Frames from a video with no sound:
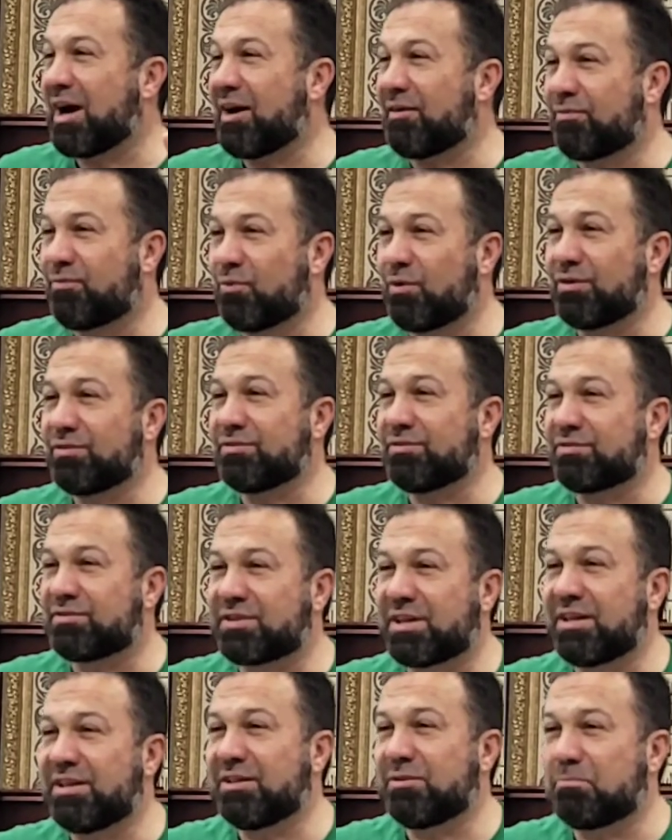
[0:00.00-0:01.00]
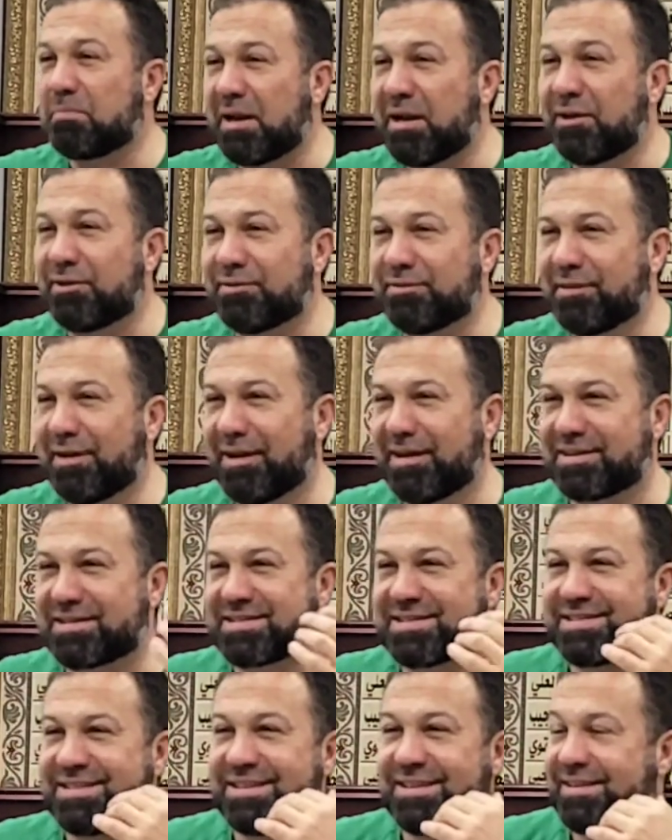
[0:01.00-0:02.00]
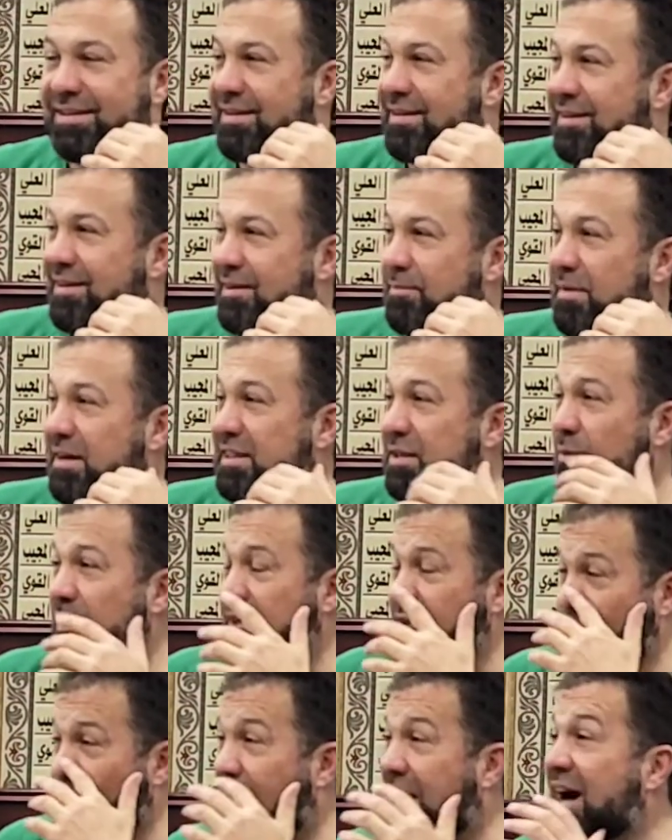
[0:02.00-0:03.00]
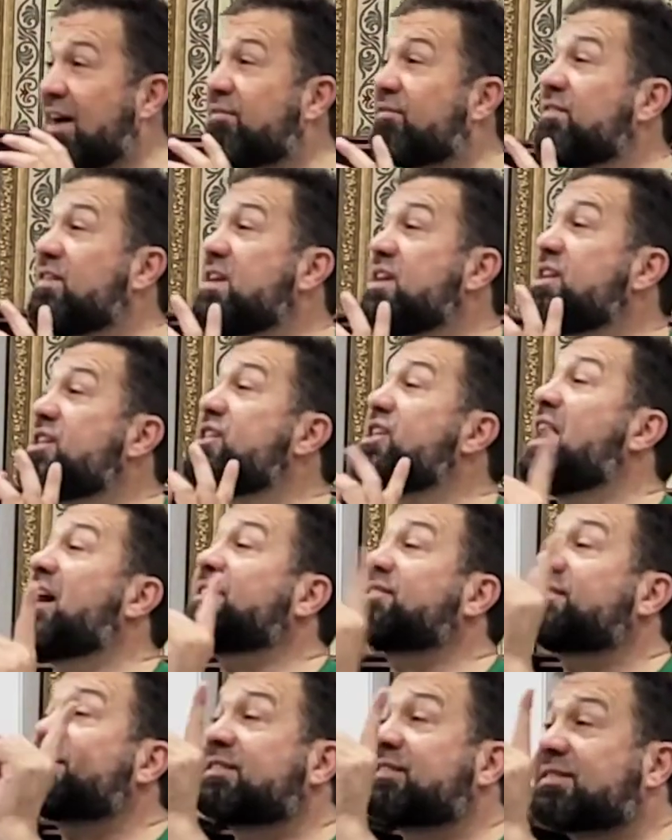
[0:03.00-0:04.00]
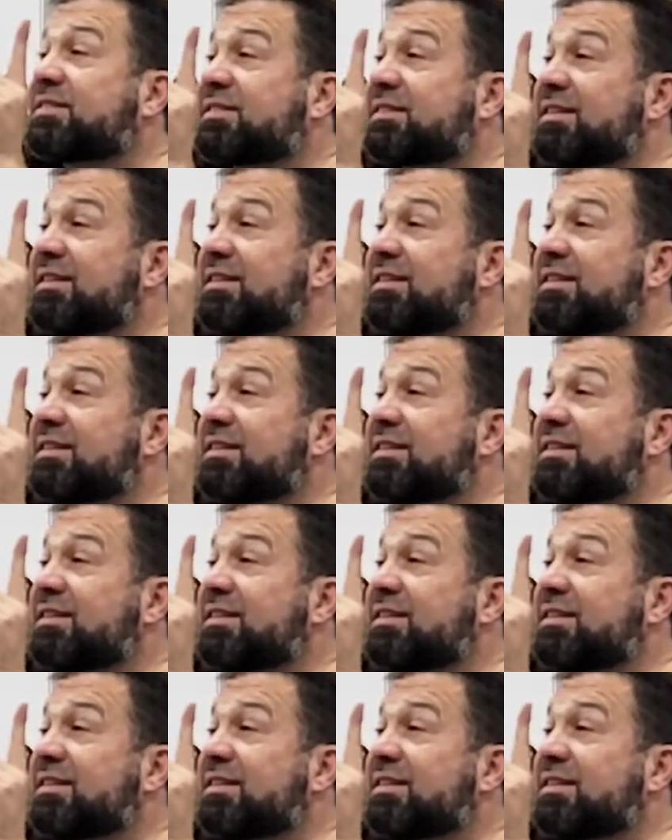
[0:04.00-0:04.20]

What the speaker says: have won $10 billion. By the way, you have not